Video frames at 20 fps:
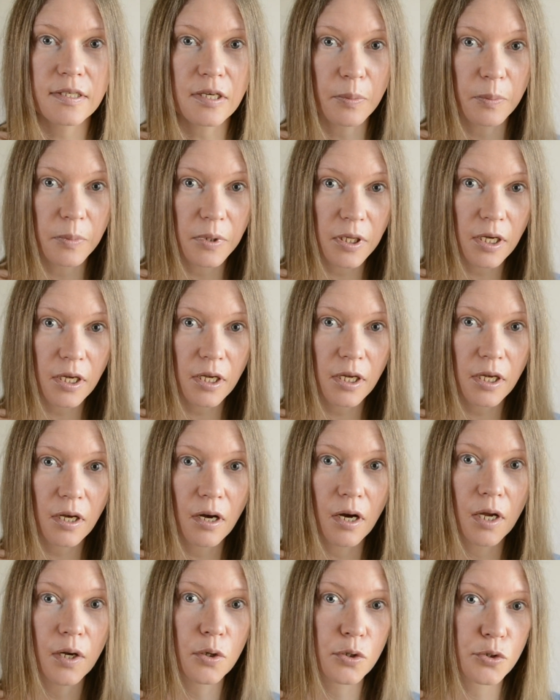up here.
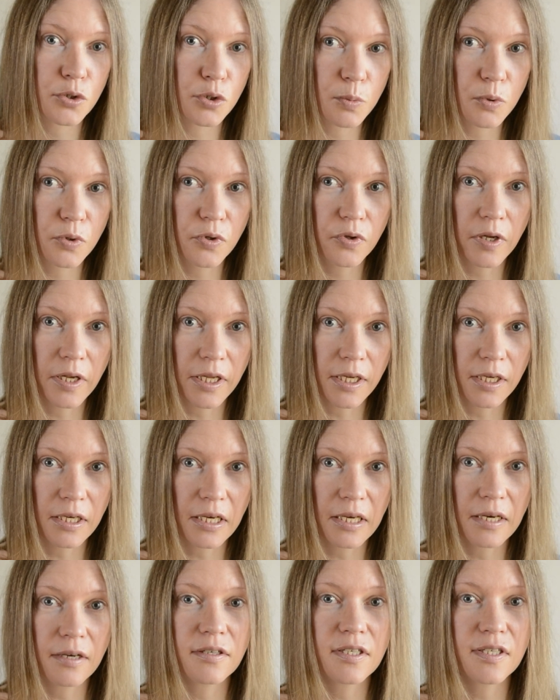I'll also put the link
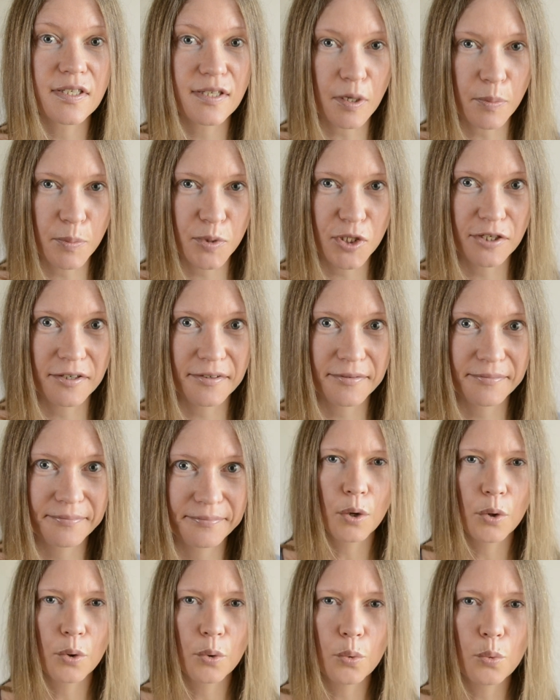in the description.
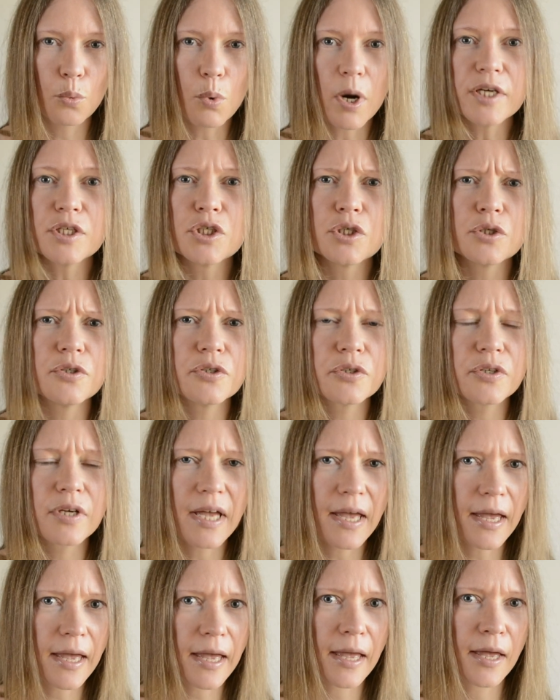Why should you
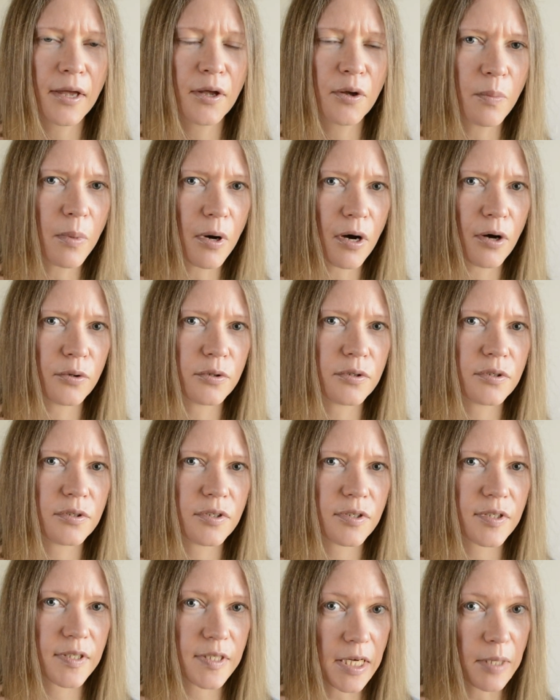care about
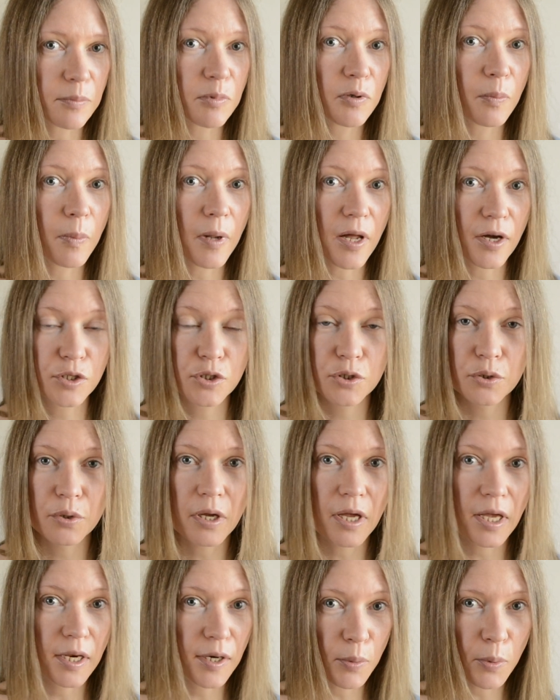stable blood sugar
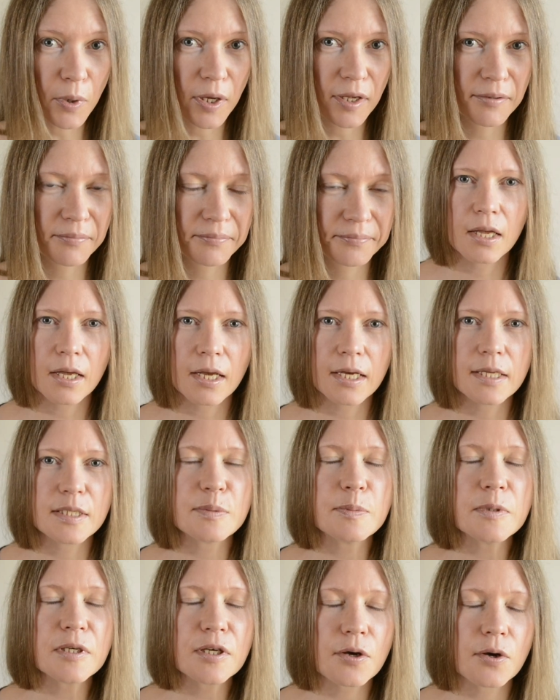anyway? It's
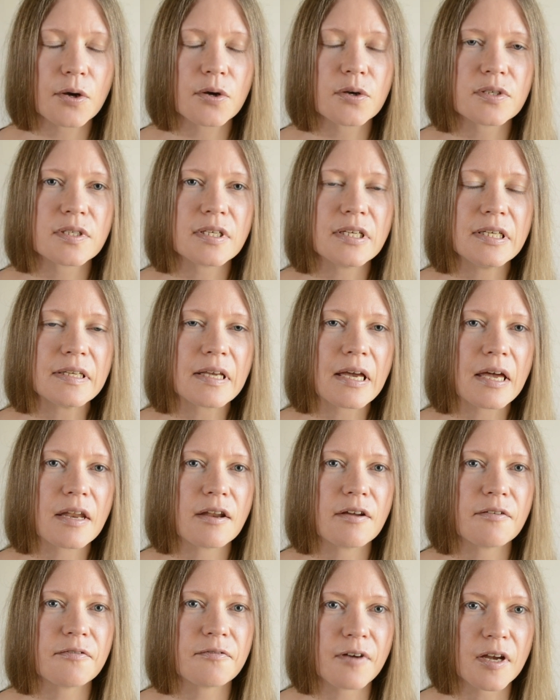because it can
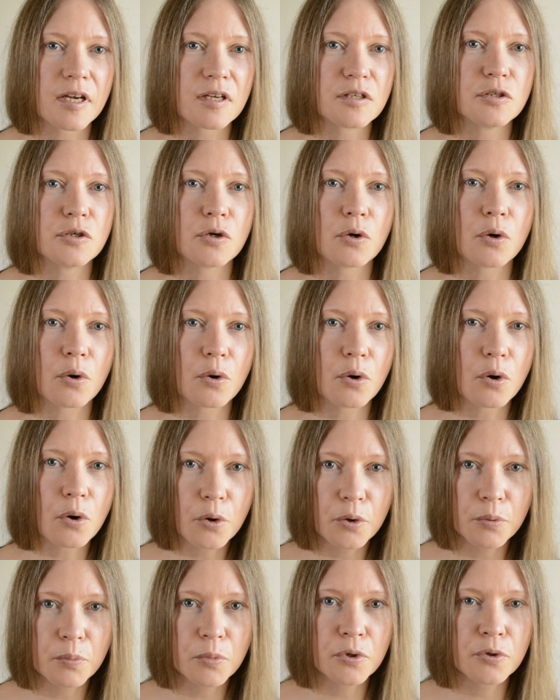affect your
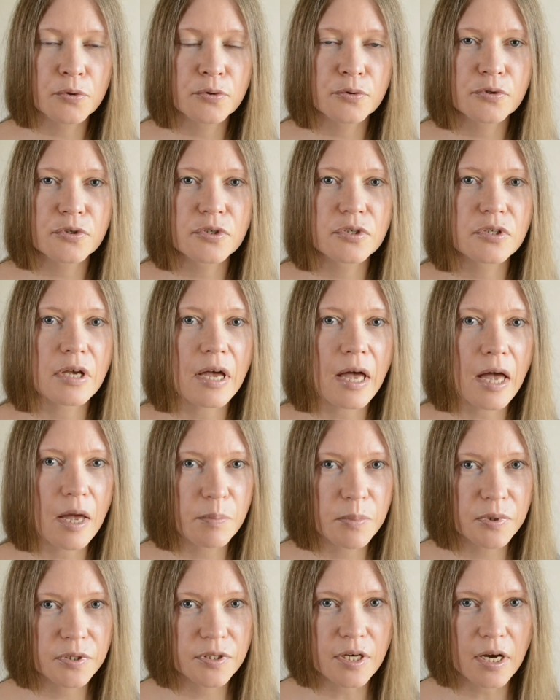hormones,
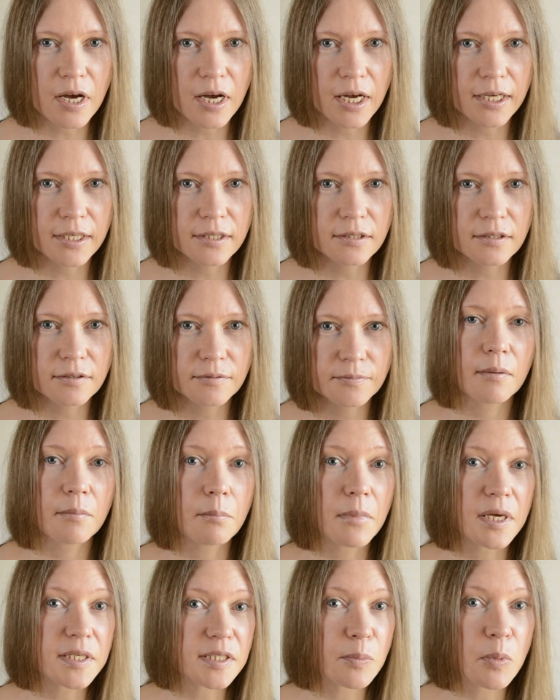appetite,
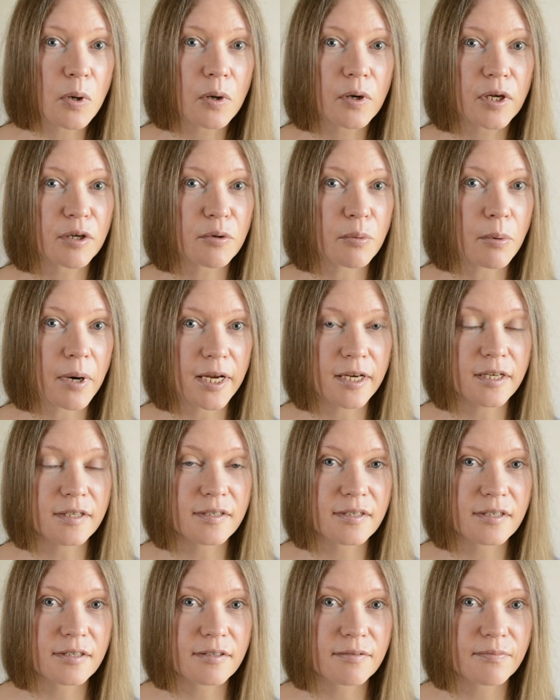metabolic
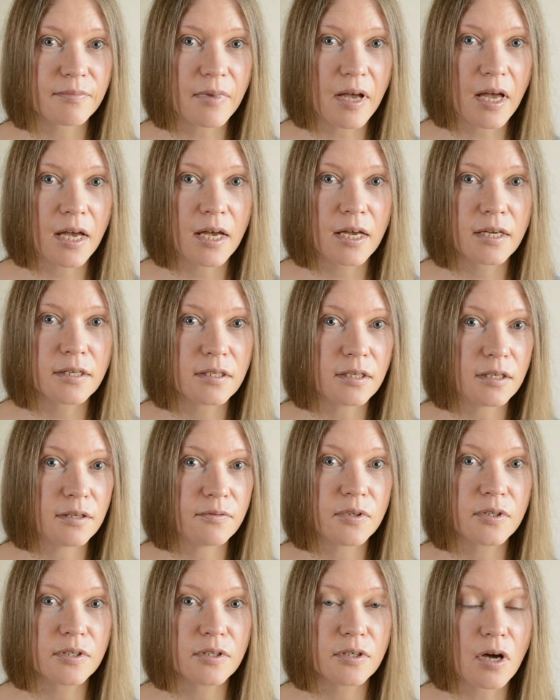rates, and
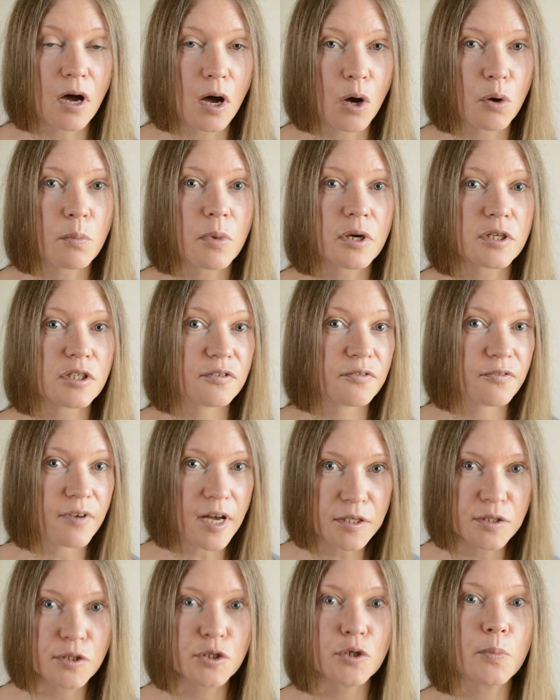even how much
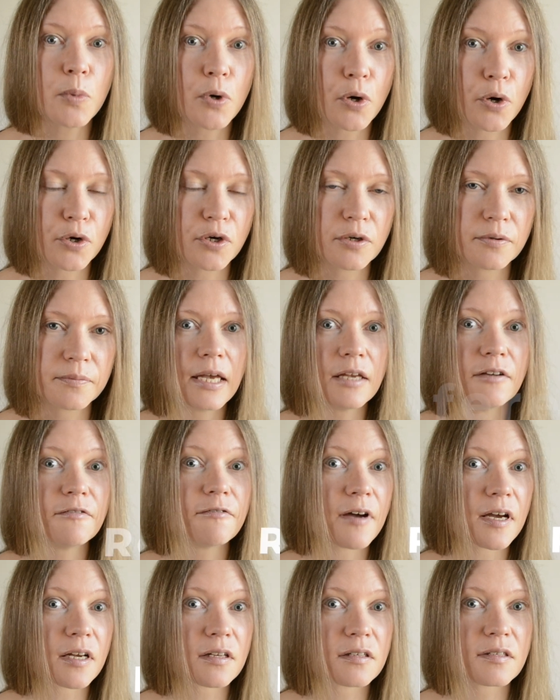fat you burn. In
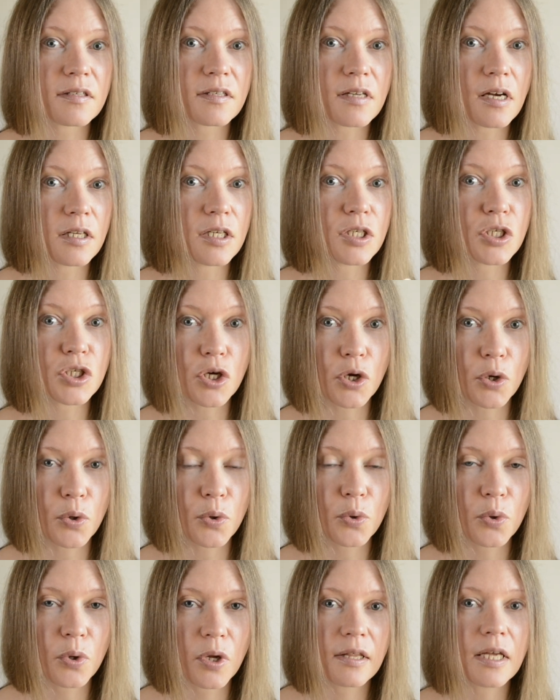fact, studies
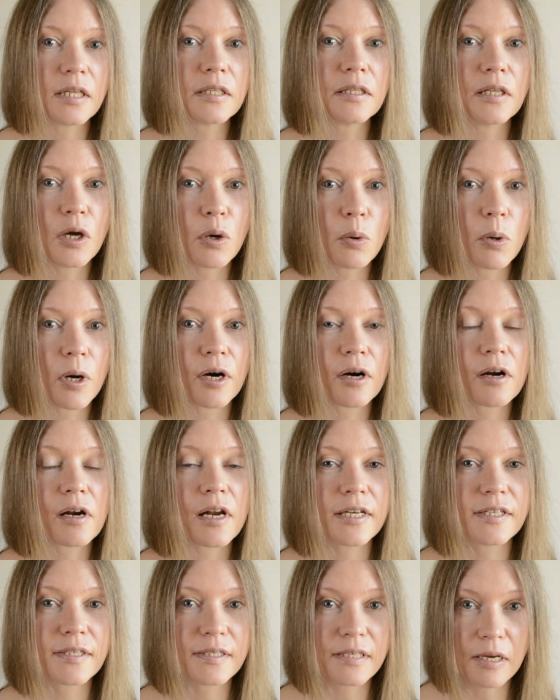show that lower
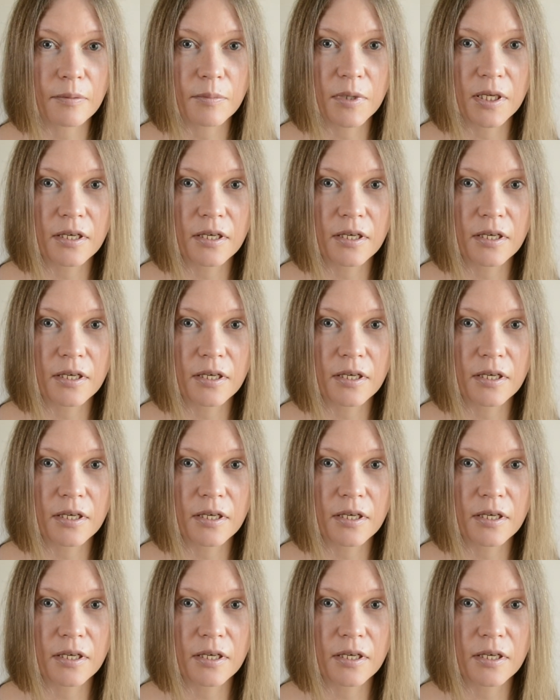glycemic